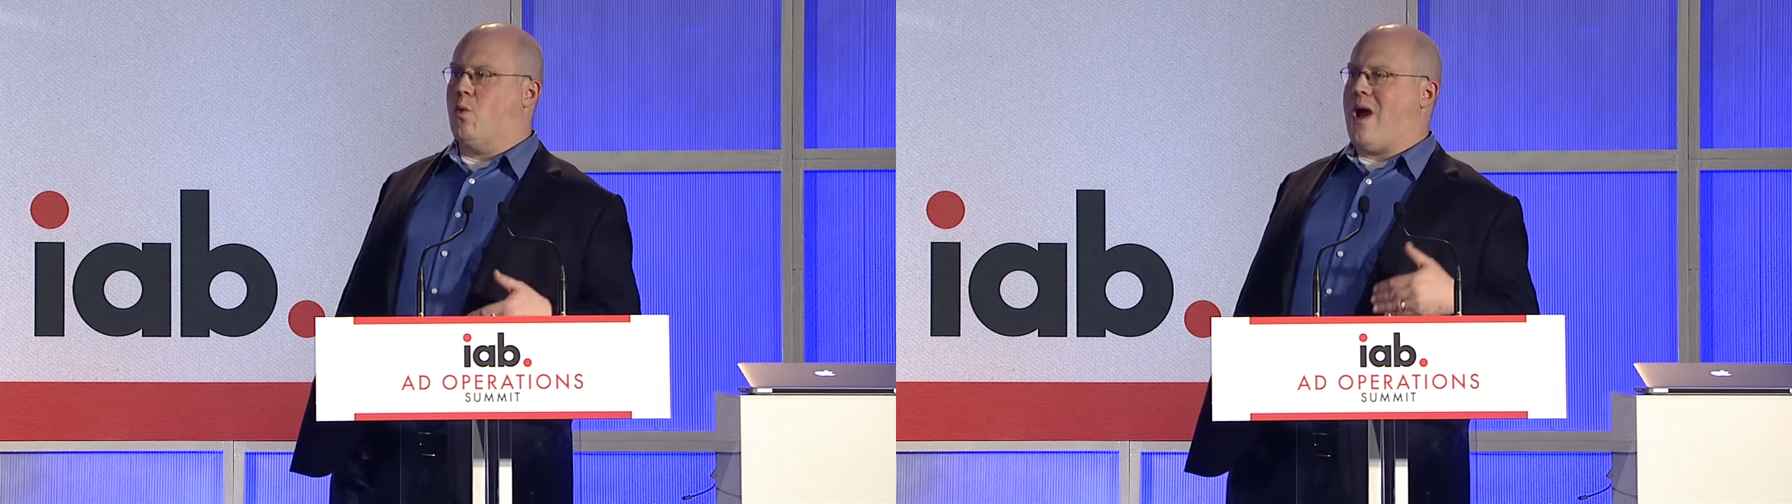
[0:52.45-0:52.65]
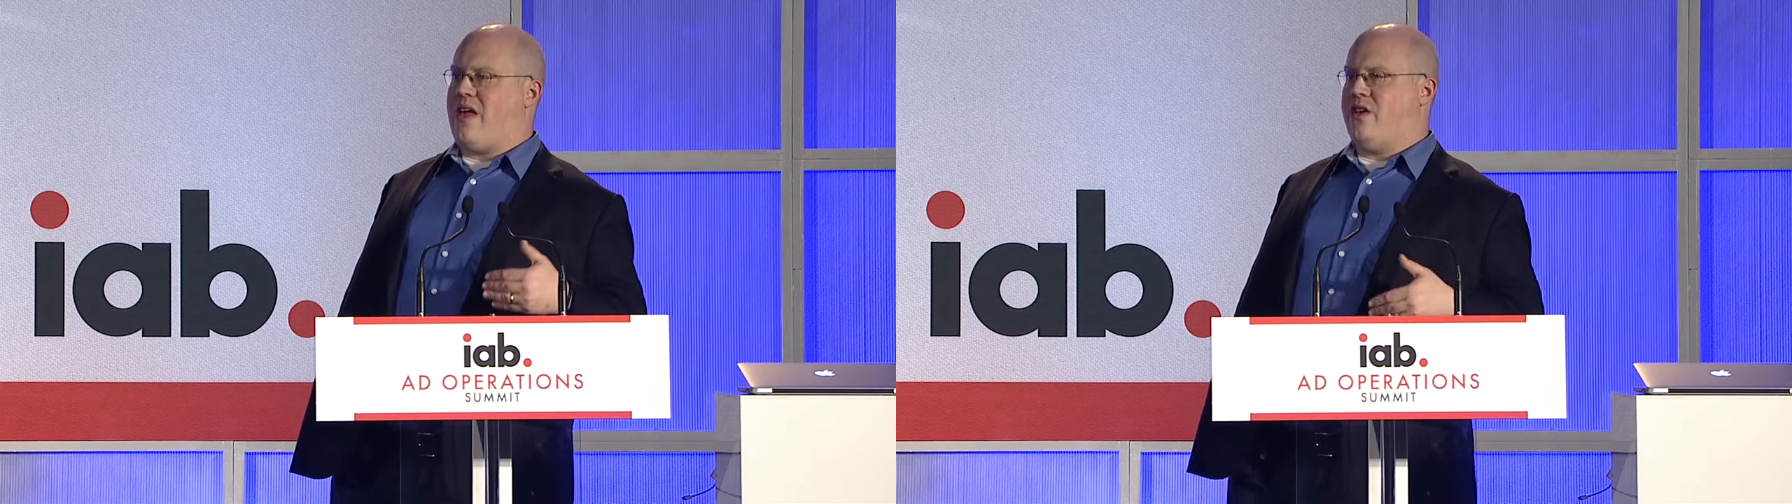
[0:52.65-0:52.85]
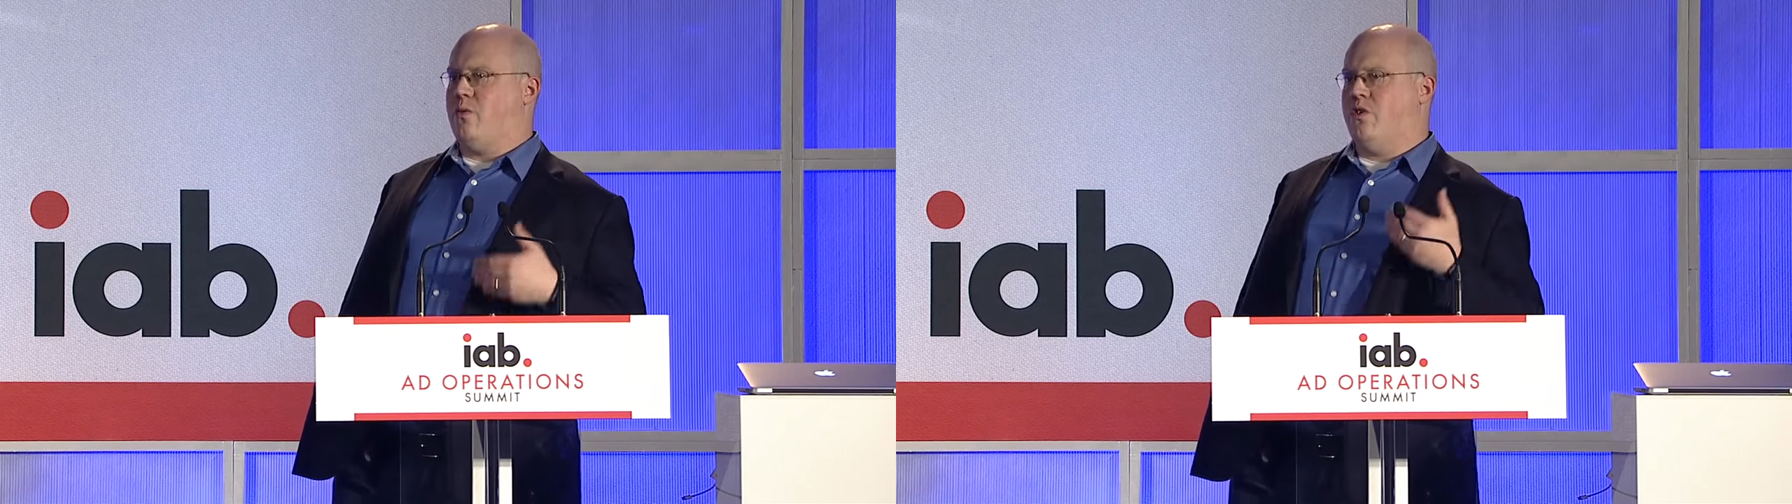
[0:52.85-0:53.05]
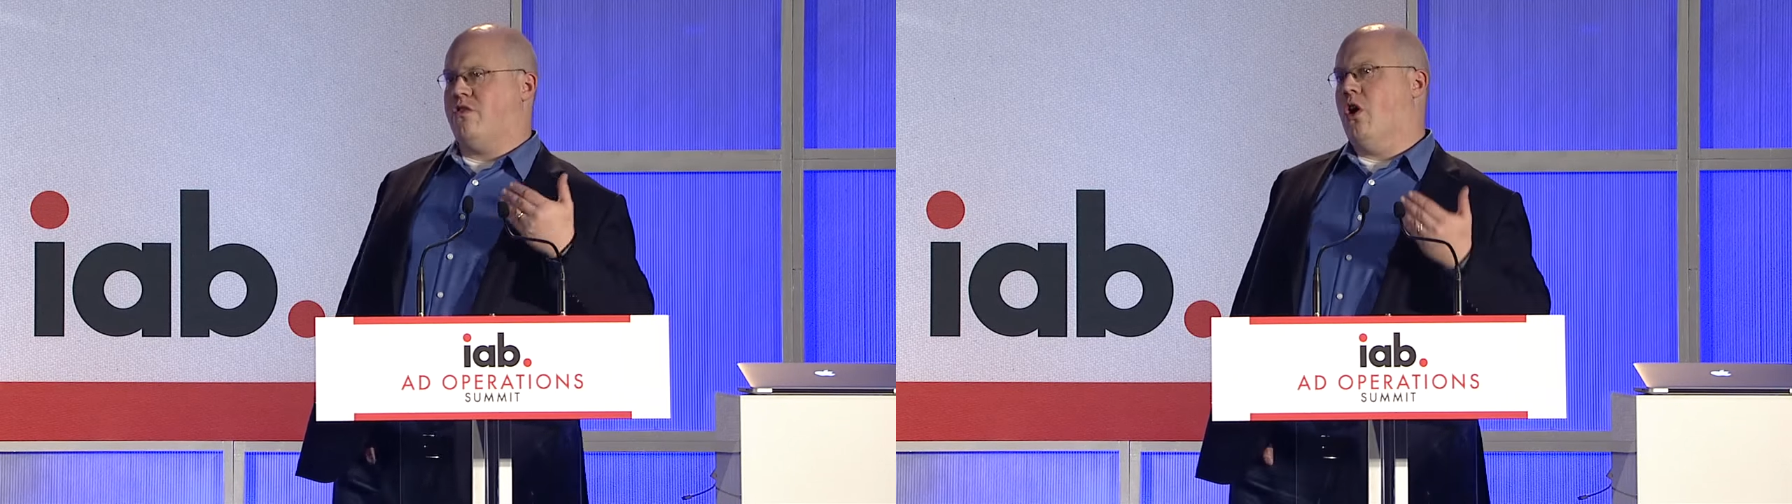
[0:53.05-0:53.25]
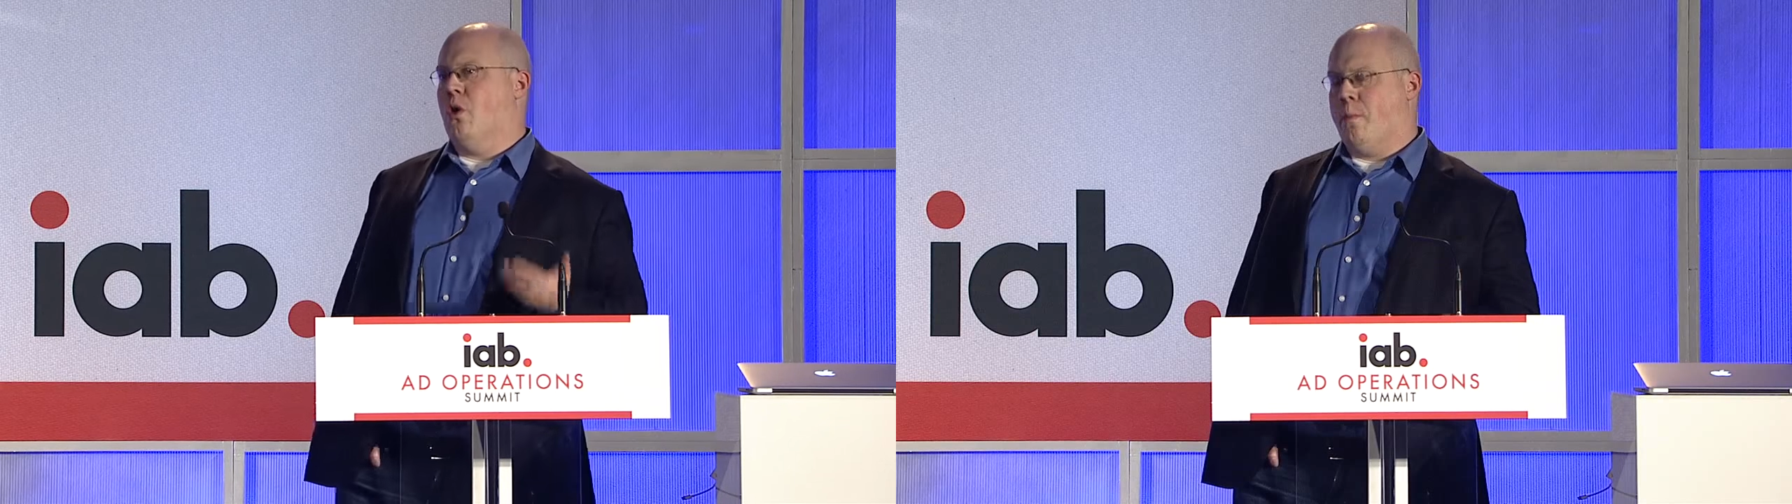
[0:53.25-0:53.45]
way that was
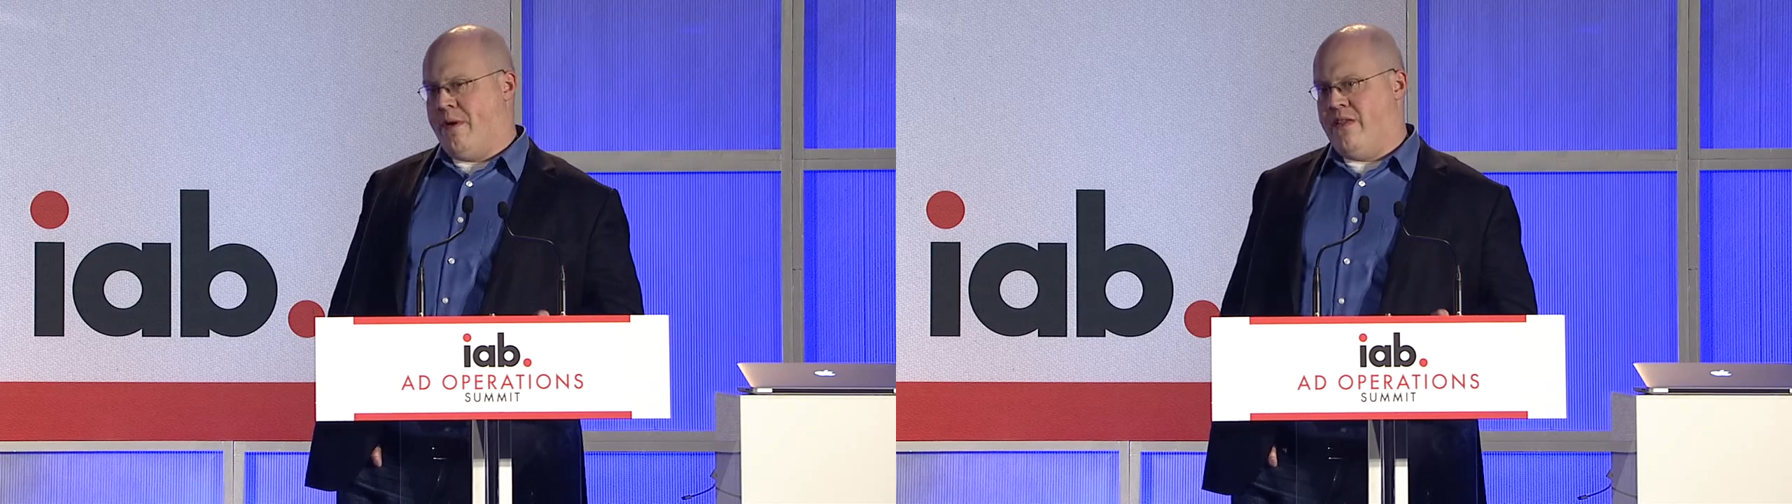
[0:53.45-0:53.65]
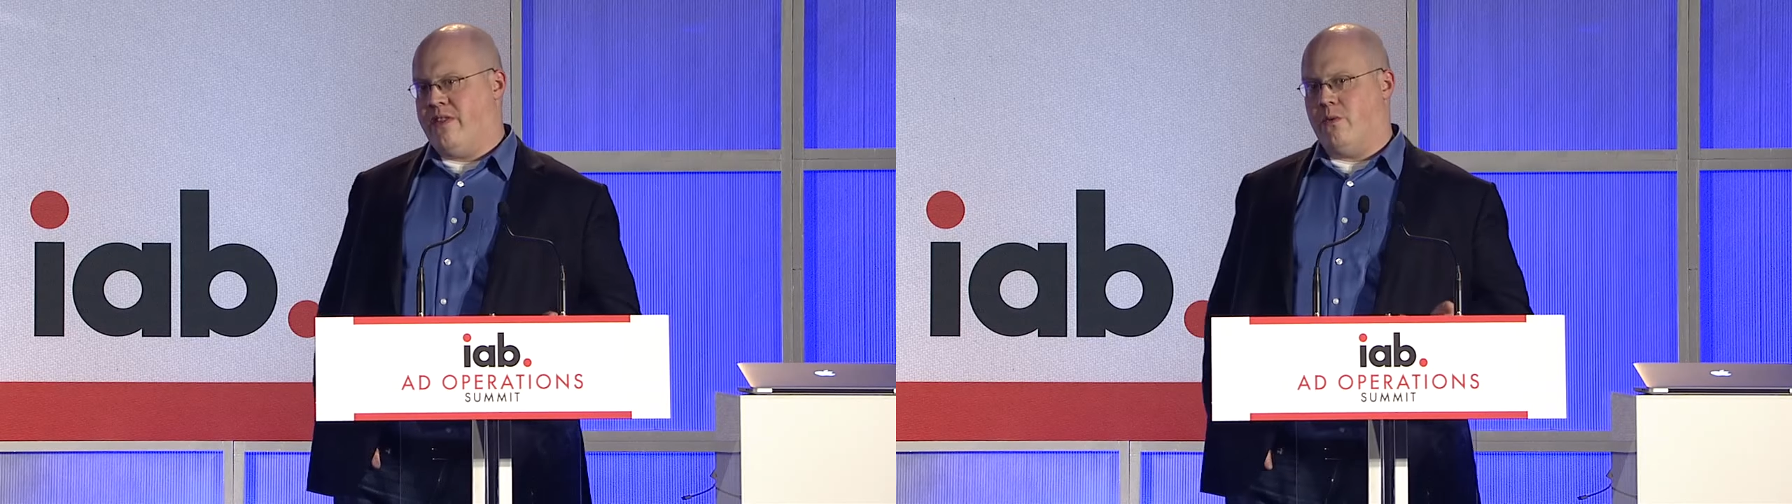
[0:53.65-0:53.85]
open,